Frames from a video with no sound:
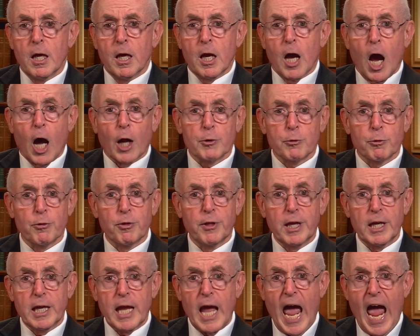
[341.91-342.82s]
Under
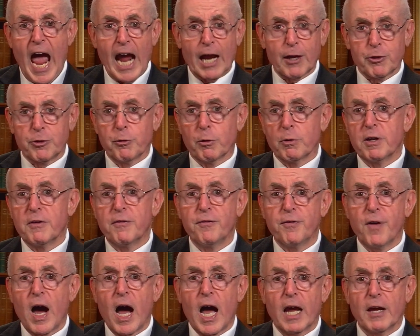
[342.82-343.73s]
the Act
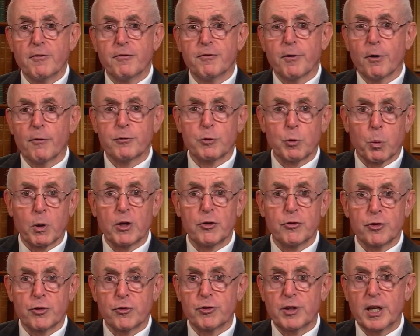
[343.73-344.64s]
35 of
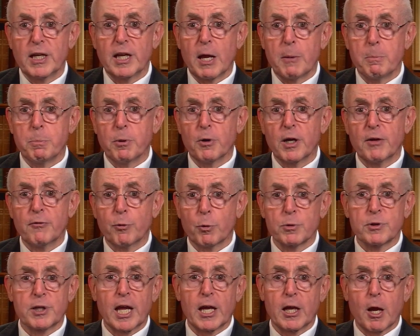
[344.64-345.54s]
2016, they believe it will
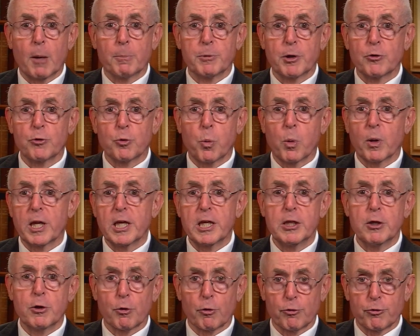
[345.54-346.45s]
take up to 20
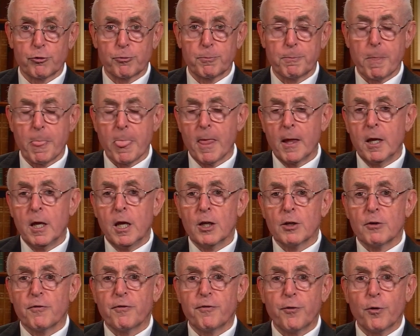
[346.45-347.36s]
years
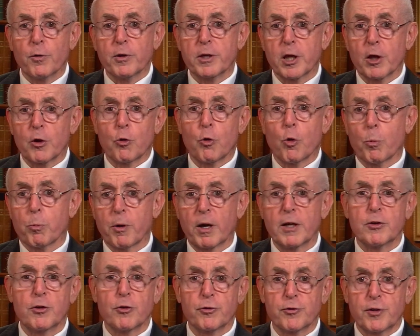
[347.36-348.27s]
to fully
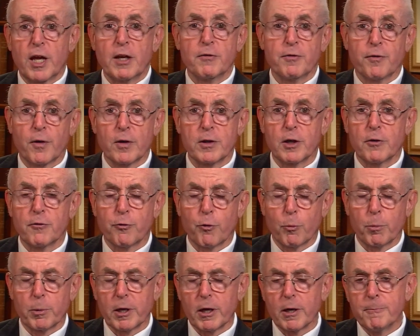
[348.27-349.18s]
incorporate the state funding
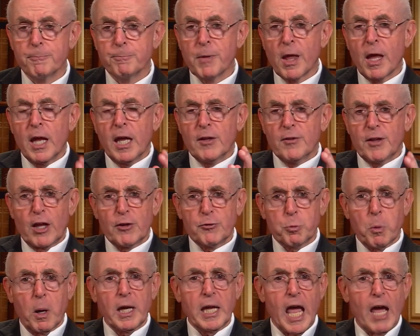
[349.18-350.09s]
formula. That's
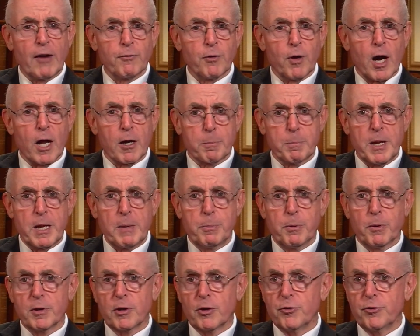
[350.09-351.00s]
why you have a lot of
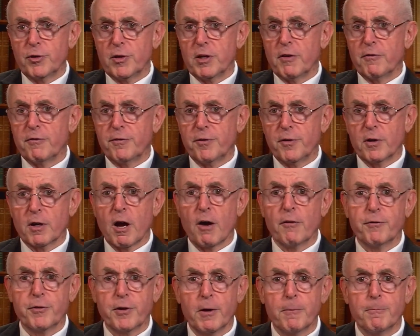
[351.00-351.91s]
people in the city of
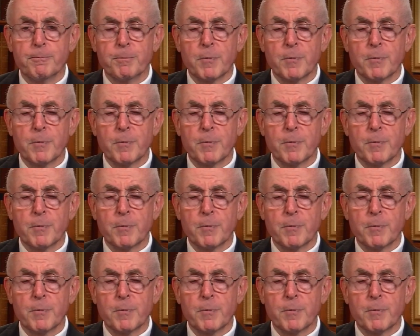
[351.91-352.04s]
Philadelphia,